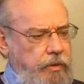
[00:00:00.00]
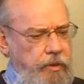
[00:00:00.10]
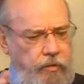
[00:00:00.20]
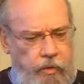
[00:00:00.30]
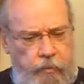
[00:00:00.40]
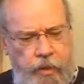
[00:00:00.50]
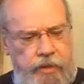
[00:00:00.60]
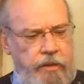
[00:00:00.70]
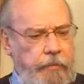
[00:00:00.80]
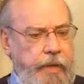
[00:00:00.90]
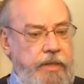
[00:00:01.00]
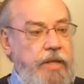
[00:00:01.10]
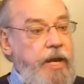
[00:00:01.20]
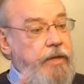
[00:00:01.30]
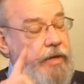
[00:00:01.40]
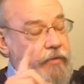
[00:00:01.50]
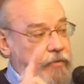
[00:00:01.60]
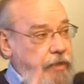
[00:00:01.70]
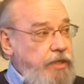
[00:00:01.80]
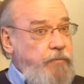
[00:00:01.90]
So he deals with the present, the past. Now,
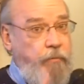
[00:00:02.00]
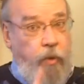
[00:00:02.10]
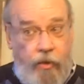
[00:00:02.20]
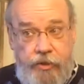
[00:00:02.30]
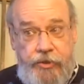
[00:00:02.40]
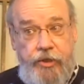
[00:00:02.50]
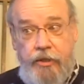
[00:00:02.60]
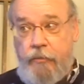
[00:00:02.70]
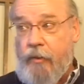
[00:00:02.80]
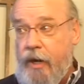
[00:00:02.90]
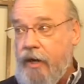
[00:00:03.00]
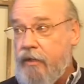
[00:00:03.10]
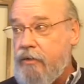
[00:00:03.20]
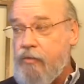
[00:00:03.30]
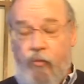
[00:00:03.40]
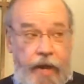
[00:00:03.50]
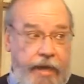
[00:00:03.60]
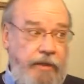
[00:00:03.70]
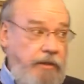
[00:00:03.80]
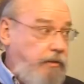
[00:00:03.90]
this portion of the prayer, this
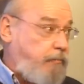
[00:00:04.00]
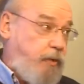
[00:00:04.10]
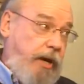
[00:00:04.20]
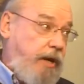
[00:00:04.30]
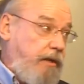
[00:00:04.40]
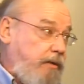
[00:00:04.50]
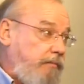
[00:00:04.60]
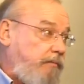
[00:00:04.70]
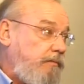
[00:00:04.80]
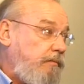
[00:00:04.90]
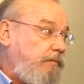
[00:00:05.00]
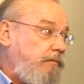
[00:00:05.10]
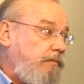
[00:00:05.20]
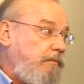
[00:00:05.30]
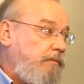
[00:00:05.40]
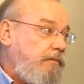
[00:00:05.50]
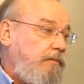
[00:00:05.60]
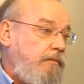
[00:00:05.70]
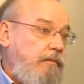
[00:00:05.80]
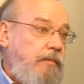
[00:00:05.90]
radical prayer
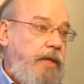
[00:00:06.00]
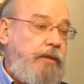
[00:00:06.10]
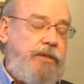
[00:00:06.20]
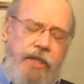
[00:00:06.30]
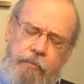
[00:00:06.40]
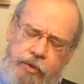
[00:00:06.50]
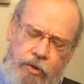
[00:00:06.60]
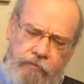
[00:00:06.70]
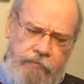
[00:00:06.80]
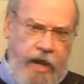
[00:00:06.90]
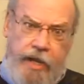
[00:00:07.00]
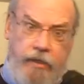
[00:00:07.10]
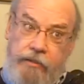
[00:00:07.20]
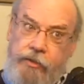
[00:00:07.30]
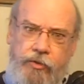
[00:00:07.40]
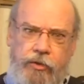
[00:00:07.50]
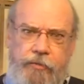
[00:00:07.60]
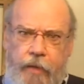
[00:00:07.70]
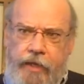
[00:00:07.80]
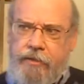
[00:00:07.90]
that seemed so vile to George